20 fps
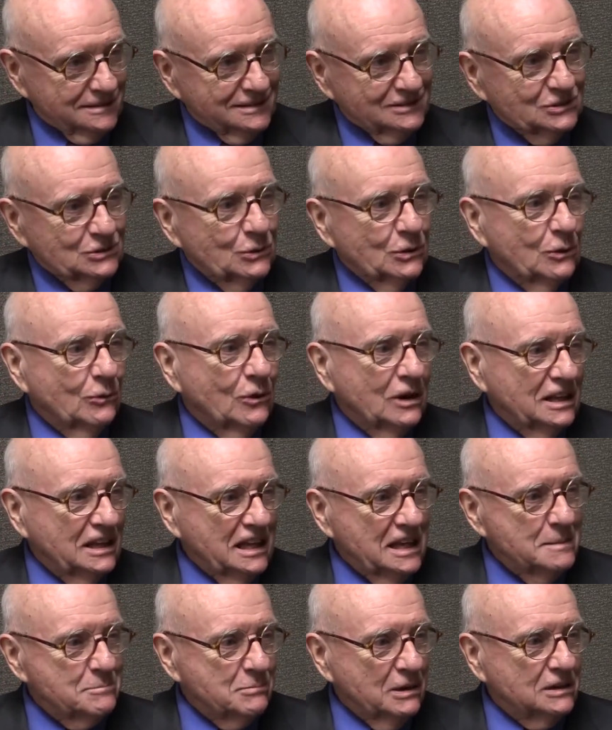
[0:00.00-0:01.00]
sort of want to
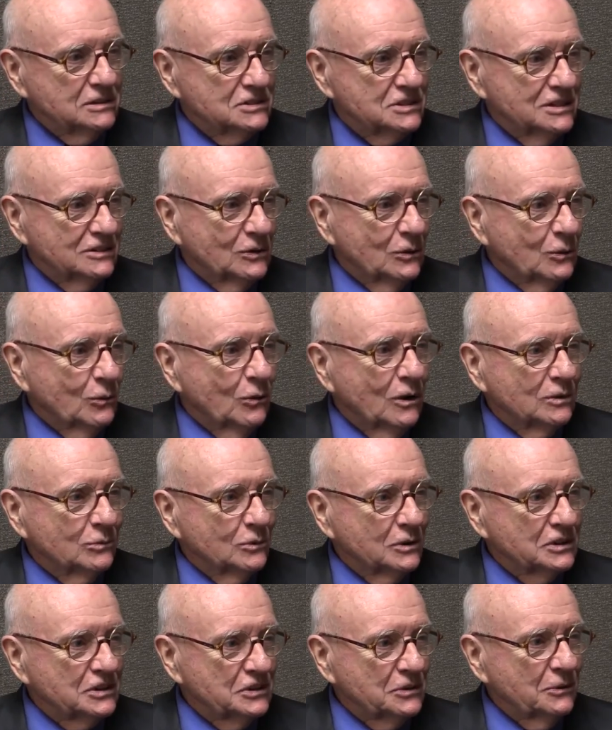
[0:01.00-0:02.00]
keep posted on what
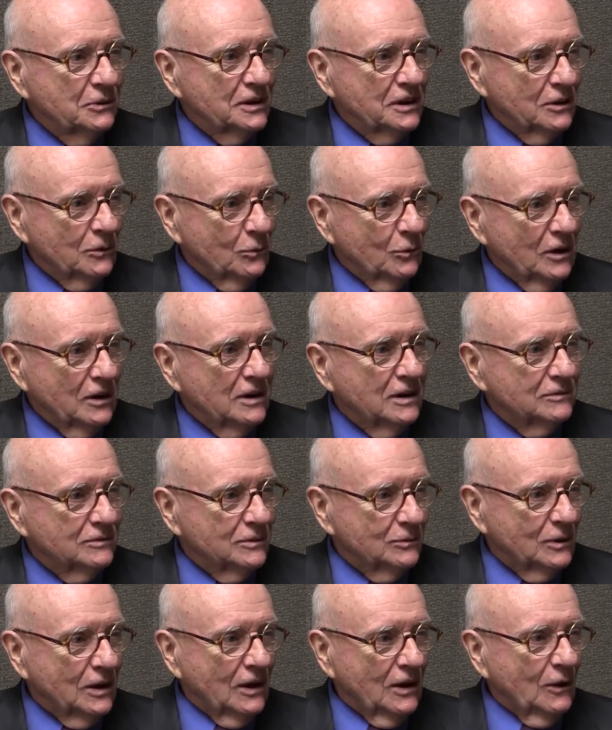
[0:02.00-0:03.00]
we're doing, or
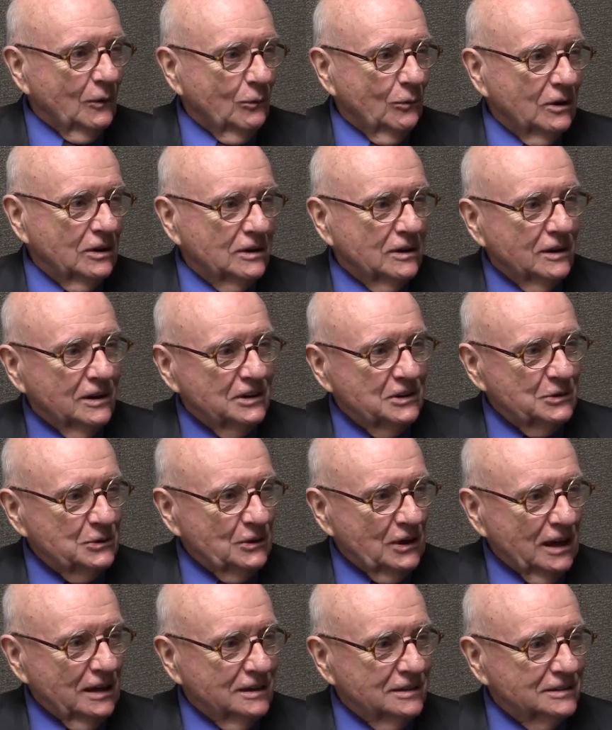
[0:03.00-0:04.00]
where are you
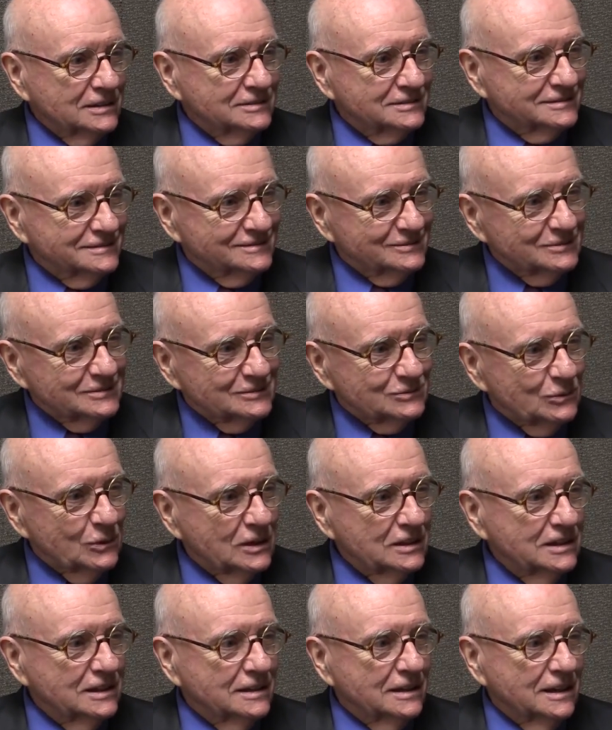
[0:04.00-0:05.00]
now and
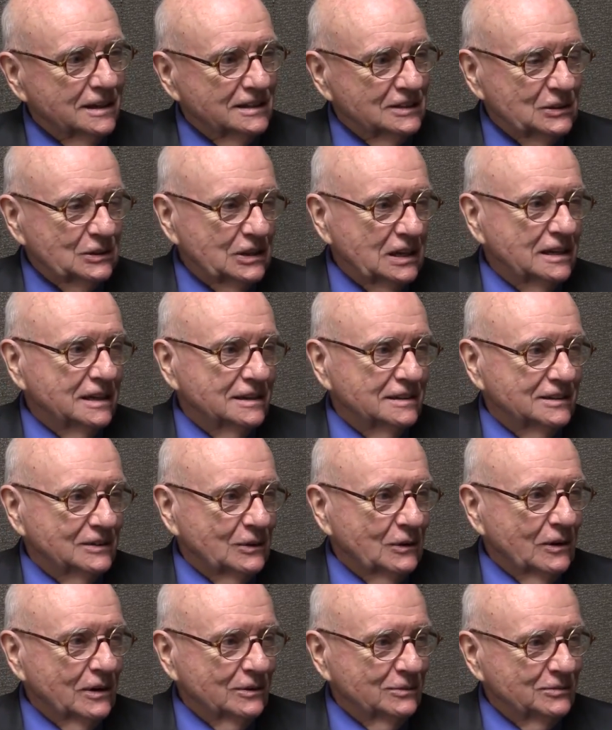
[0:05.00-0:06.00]
what can I look at.
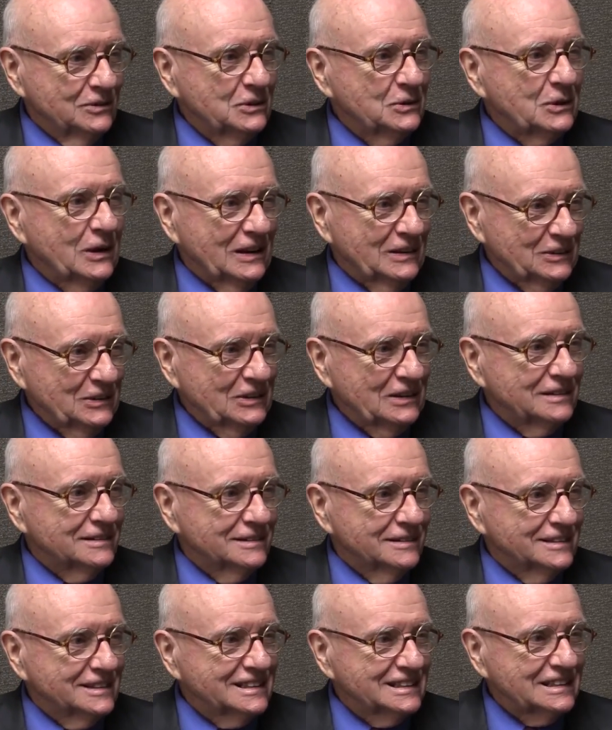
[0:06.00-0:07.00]
There are a few out there
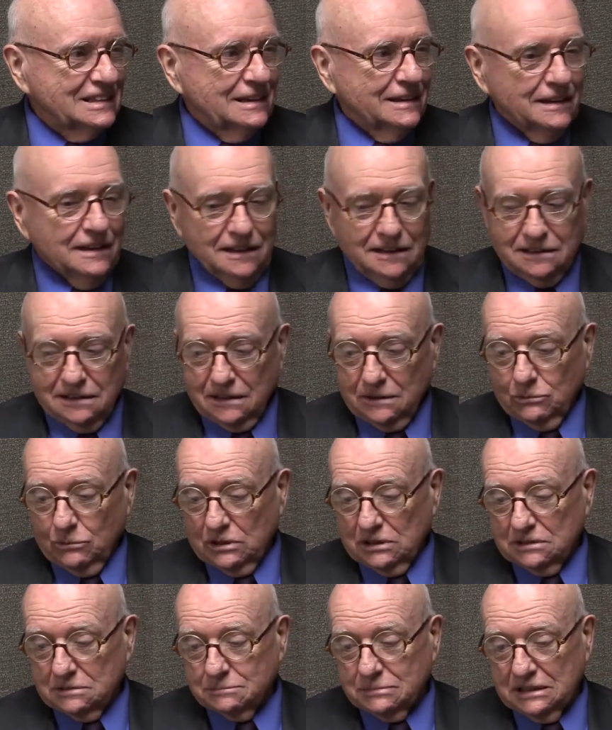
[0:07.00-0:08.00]
that
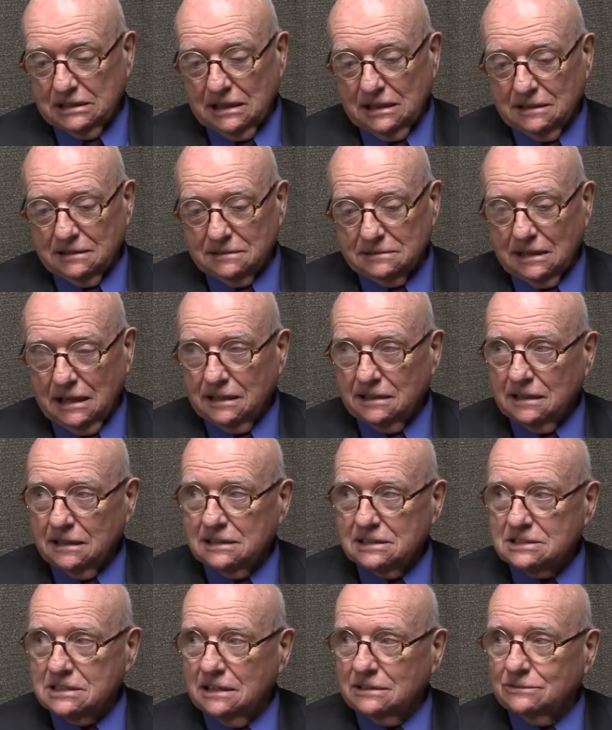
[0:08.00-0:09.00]
will, but I think
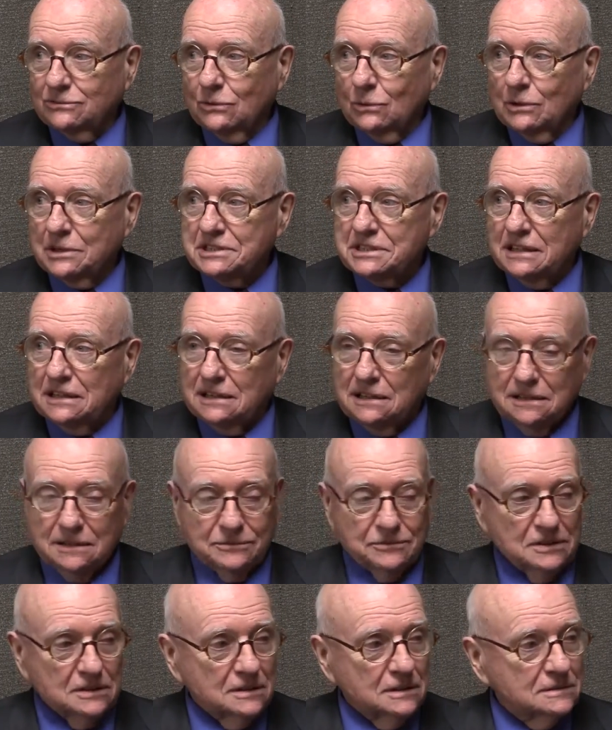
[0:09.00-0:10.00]
it's unfortunate
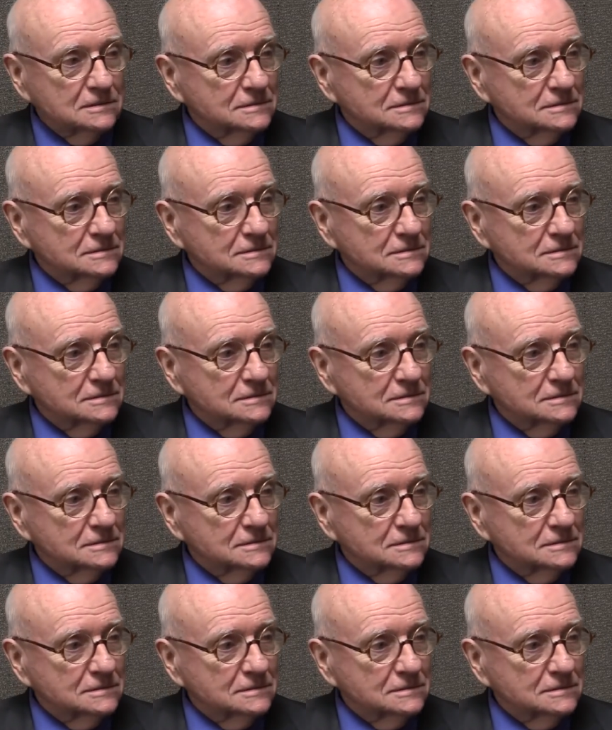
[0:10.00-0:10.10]
if you